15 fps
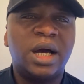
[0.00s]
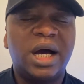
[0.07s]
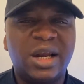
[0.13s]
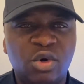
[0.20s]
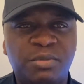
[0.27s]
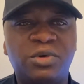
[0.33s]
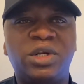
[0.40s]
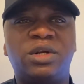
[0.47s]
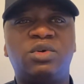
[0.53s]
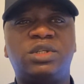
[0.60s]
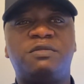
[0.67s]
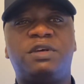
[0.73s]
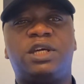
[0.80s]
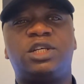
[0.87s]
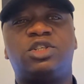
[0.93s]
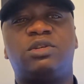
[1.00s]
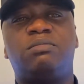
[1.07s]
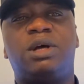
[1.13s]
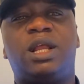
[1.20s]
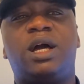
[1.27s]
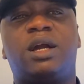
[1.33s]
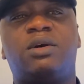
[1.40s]
and open the notification
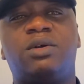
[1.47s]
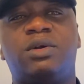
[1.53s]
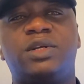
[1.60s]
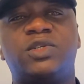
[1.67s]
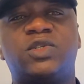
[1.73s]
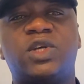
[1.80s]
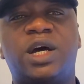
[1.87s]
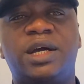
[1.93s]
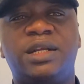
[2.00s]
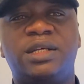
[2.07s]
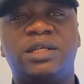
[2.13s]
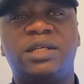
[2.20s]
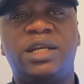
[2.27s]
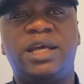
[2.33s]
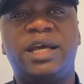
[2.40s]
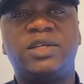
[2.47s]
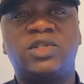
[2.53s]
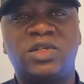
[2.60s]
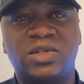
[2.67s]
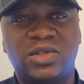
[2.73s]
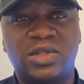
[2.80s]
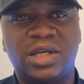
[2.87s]
bell icon on the side. The
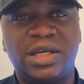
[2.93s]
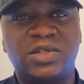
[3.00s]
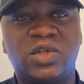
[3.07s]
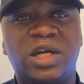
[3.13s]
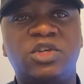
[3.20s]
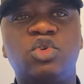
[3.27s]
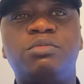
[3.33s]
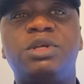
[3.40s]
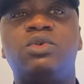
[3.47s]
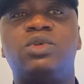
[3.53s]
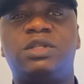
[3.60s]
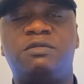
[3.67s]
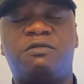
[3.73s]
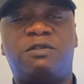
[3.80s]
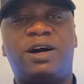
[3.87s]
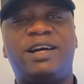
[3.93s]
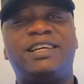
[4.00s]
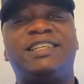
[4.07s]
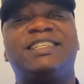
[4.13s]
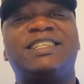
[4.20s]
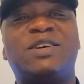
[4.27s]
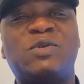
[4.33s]
essence is that you'll be
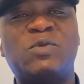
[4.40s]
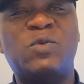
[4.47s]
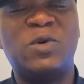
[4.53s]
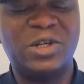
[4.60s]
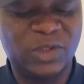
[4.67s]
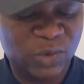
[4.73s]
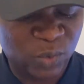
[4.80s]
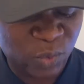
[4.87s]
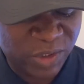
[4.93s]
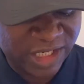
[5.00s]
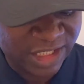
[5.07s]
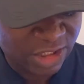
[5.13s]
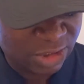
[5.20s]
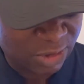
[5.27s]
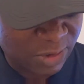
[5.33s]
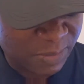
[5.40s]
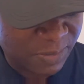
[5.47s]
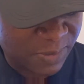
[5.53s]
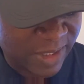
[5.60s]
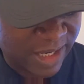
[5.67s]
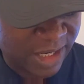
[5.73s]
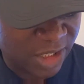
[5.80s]
notified once we drop
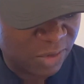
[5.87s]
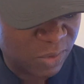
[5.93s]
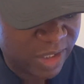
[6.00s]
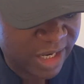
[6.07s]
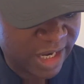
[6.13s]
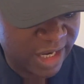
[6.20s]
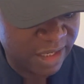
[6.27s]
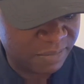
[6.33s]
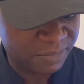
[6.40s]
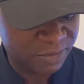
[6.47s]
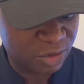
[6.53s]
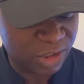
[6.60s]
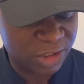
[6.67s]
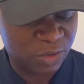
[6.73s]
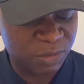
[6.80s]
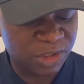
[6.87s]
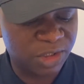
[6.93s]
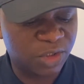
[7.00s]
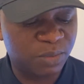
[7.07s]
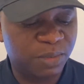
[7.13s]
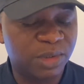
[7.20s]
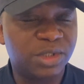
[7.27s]
a new clip. Try as much
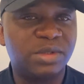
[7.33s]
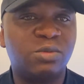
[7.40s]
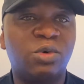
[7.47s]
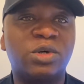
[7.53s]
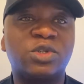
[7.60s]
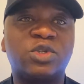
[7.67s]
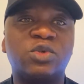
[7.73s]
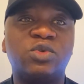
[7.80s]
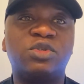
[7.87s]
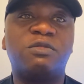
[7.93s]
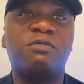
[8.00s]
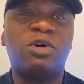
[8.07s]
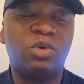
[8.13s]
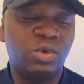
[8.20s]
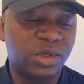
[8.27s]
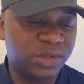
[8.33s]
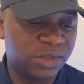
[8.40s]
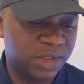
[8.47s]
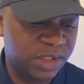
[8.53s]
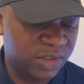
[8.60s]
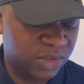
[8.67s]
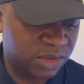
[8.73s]
as possible also to follow us
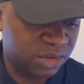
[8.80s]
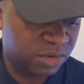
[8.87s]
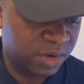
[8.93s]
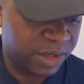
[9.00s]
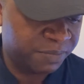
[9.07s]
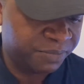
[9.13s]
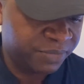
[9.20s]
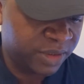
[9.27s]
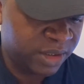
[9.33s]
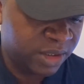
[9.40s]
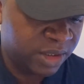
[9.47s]
on Instagram,